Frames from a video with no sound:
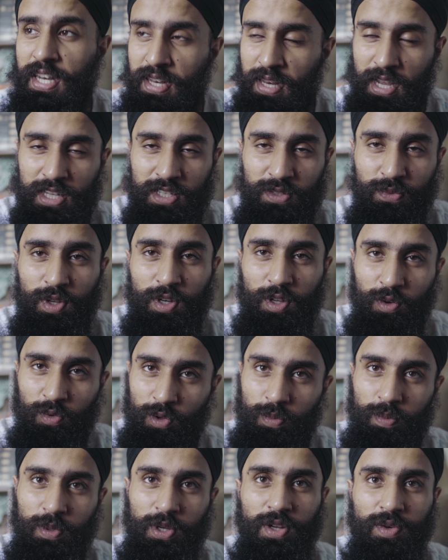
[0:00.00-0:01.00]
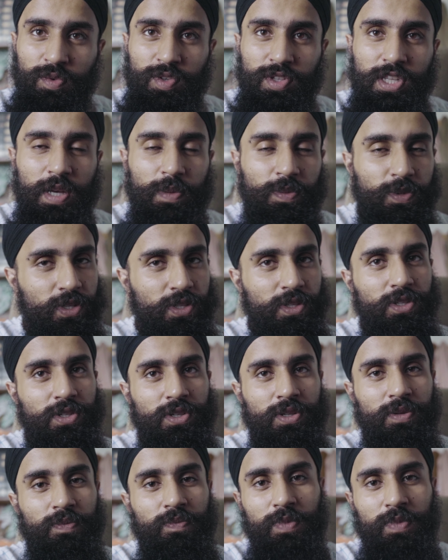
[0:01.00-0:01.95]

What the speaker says: Next video will be on receptions.